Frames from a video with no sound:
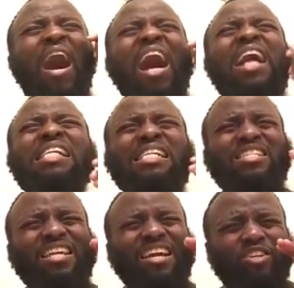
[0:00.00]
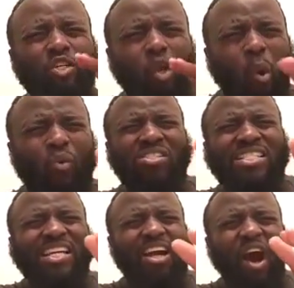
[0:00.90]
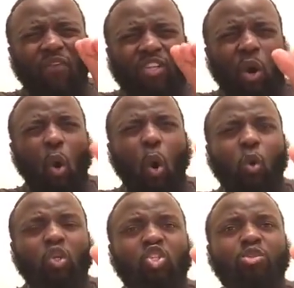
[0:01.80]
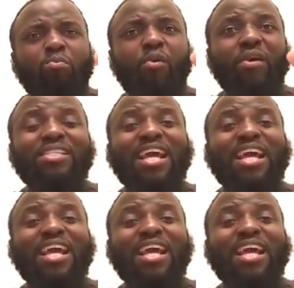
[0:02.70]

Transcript: under the anointing of the Holy Spirit,